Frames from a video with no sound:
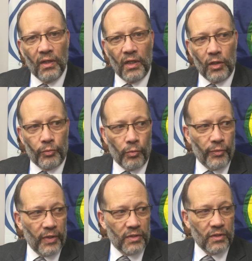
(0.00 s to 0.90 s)
an
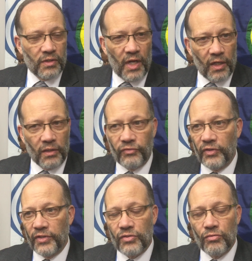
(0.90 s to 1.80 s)
appropriate target
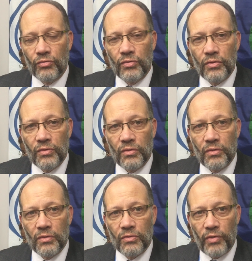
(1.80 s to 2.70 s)
for us to
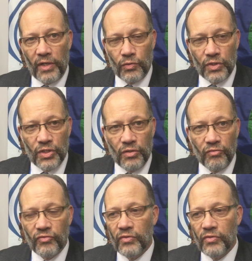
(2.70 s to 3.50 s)
try to achieve.